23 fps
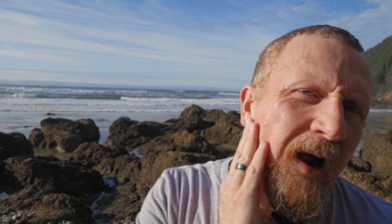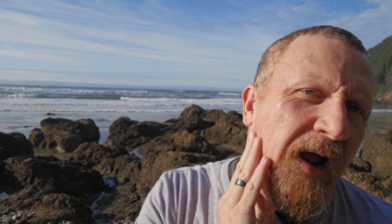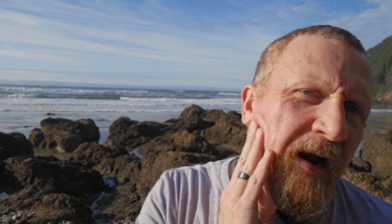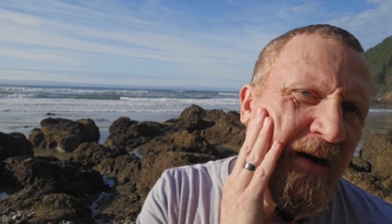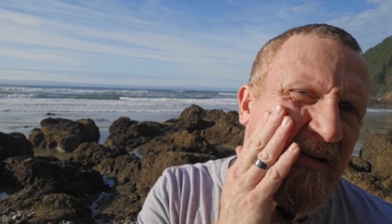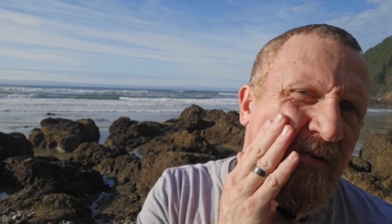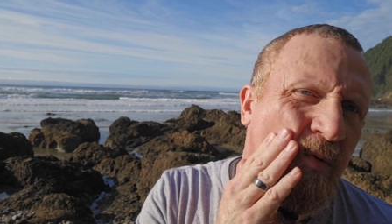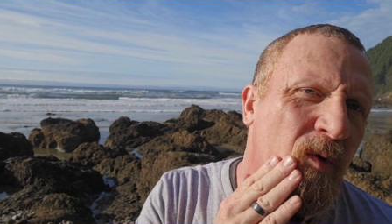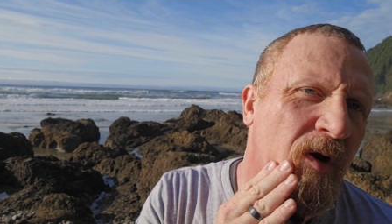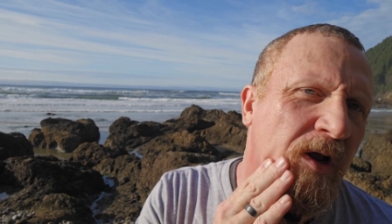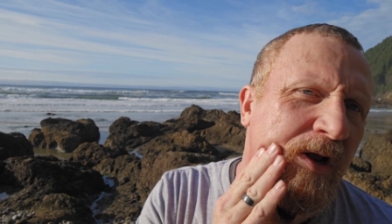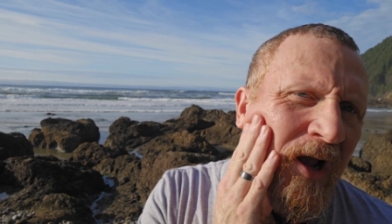I
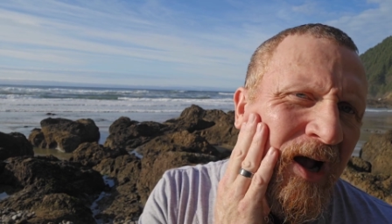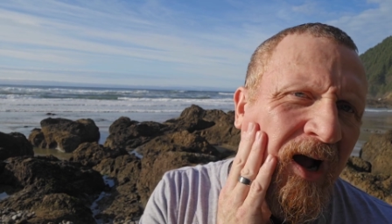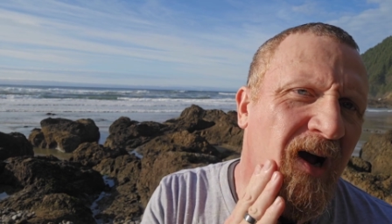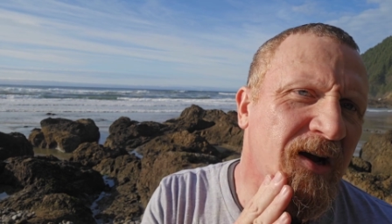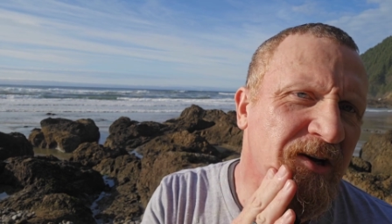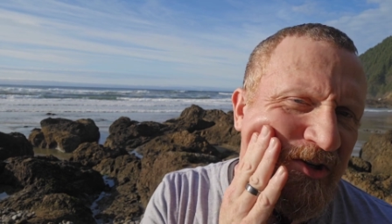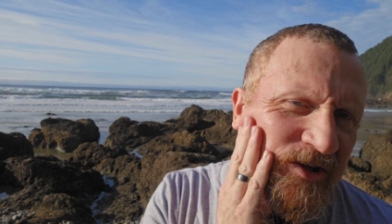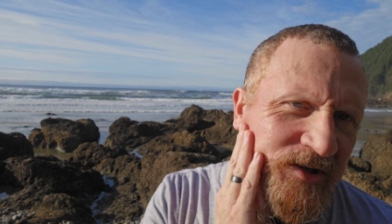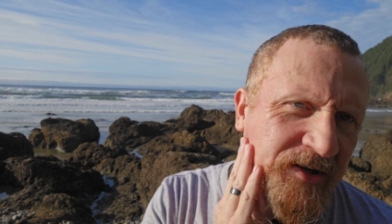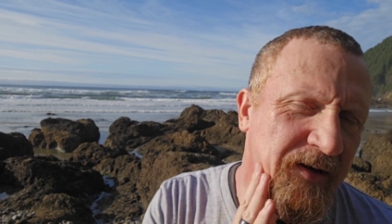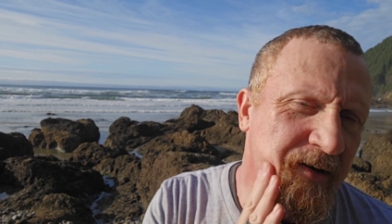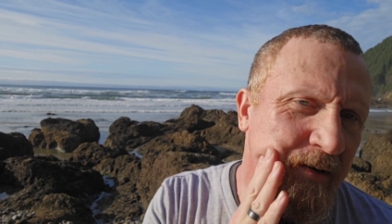just want to
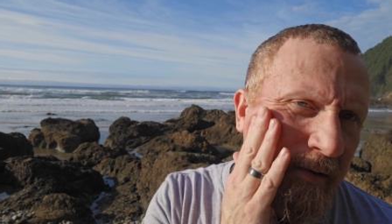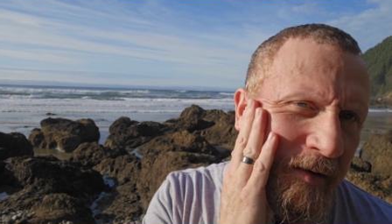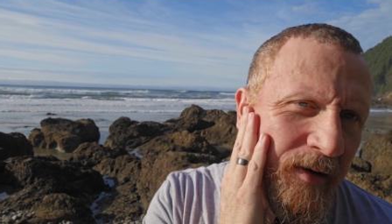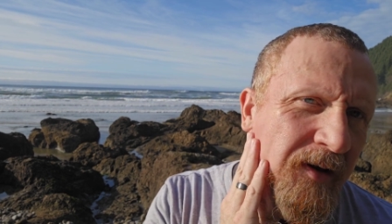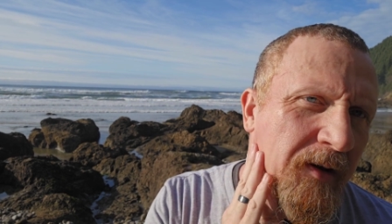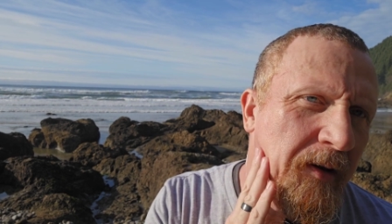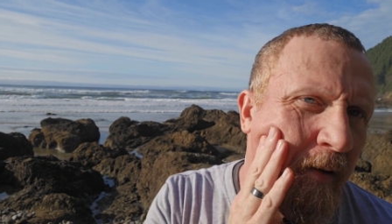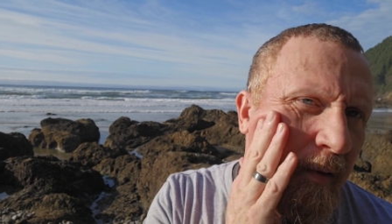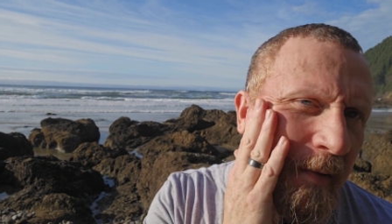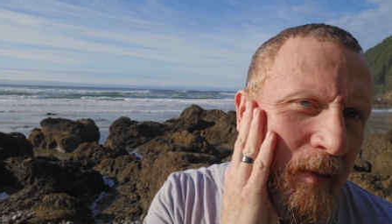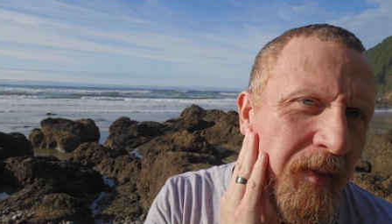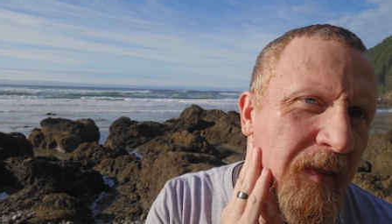caution
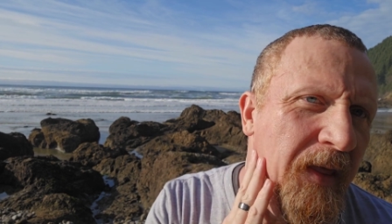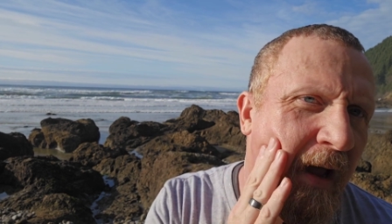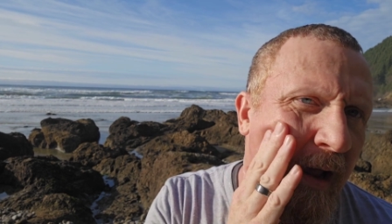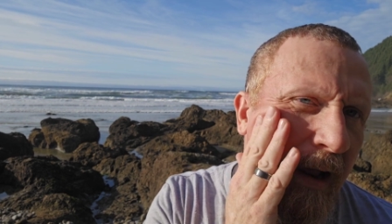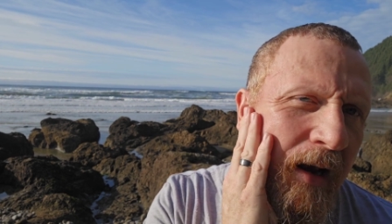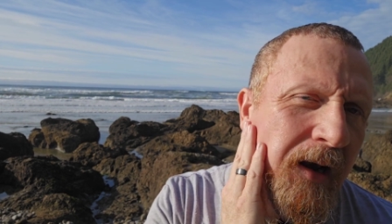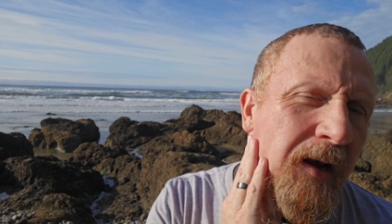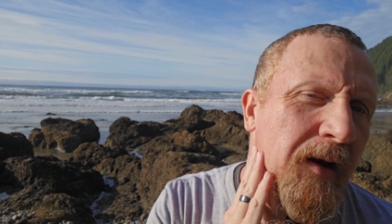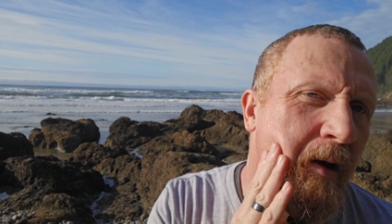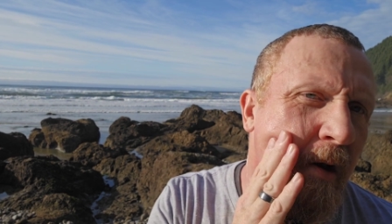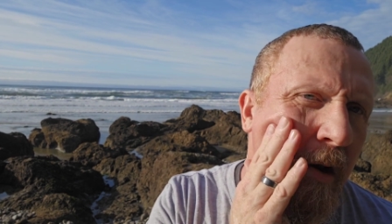that